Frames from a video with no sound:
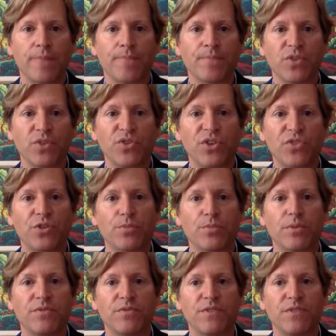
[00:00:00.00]
system
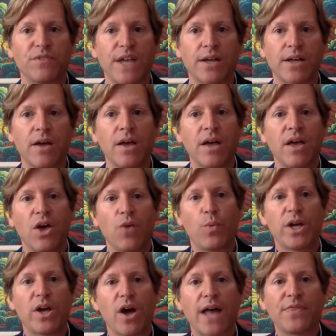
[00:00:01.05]
of Vienna.
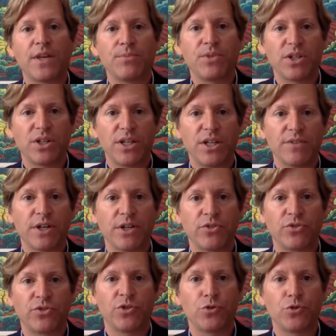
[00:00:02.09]
We got them to give
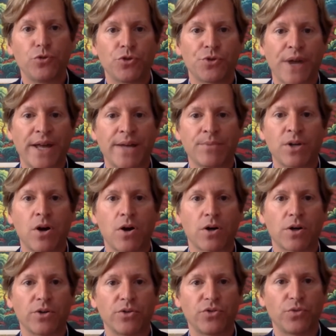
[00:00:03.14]
us 2 tram
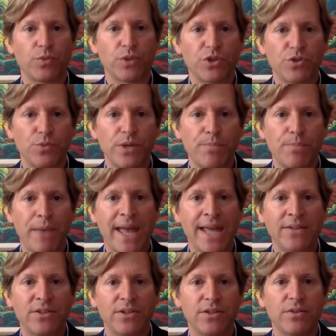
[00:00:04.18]
cars, which we
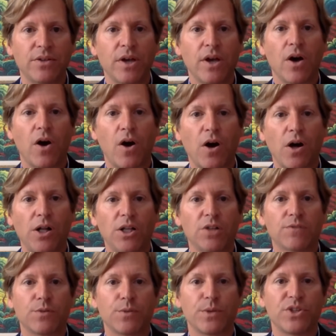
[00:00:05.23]
painted all
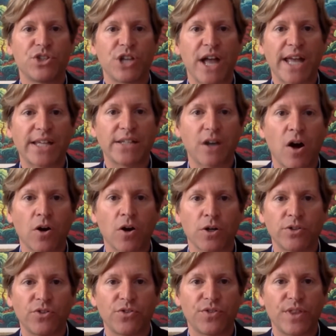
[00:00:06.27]
over with giant
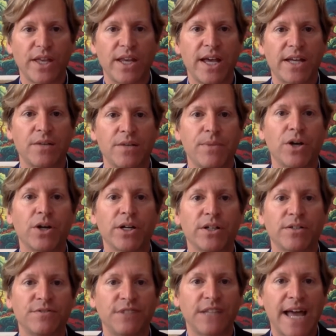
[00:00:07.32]
hearts that had
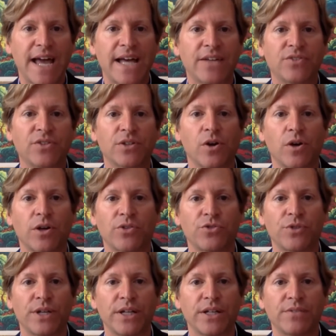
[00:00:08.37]
American flags and
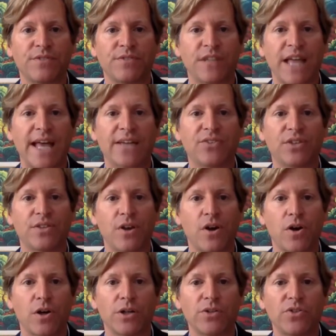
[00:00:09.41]
Austrian flags in the
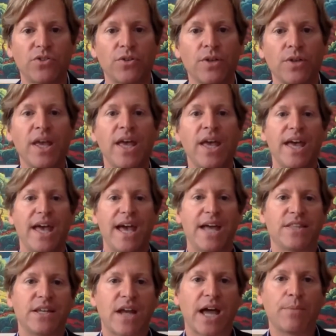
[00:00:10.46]
hearts.
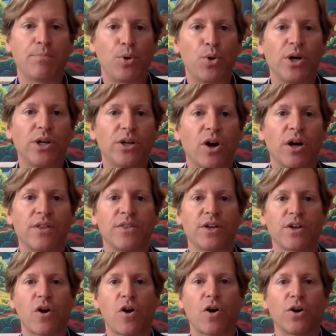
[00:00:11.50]
And then I put on the
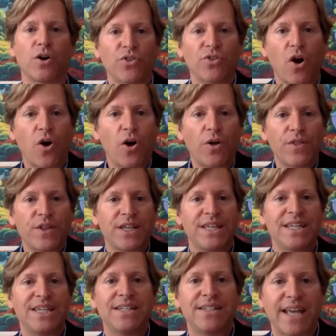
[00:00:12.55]
cars all the
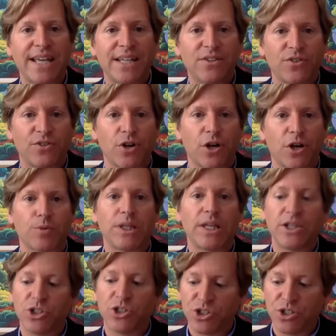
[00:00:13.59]
key dates in our
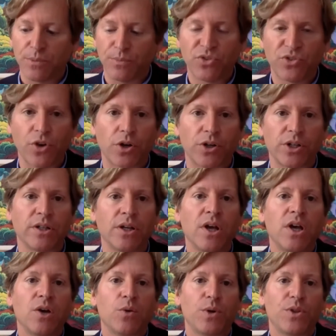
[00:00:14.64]
relationship, starting
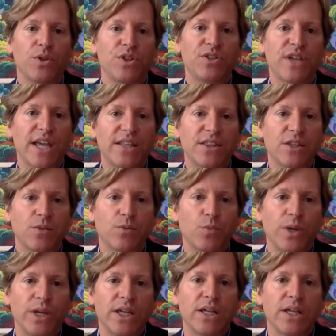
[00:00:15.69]
with the date that
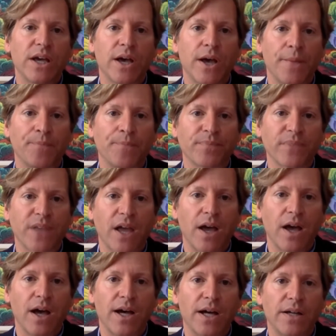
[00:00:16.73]
we
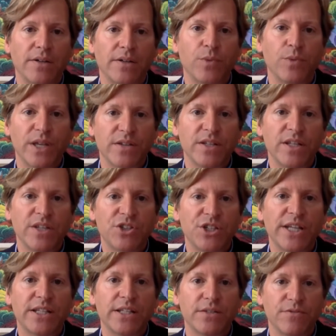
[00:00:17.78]

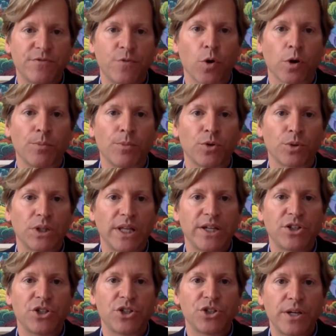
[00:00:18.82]
initiated formal
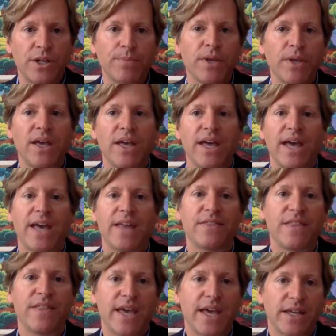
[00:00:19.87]
relationship,
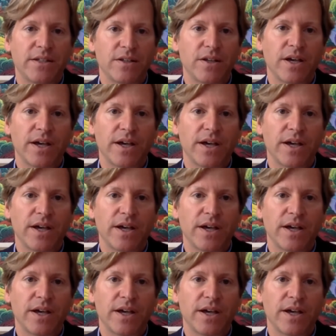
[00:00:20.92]
and then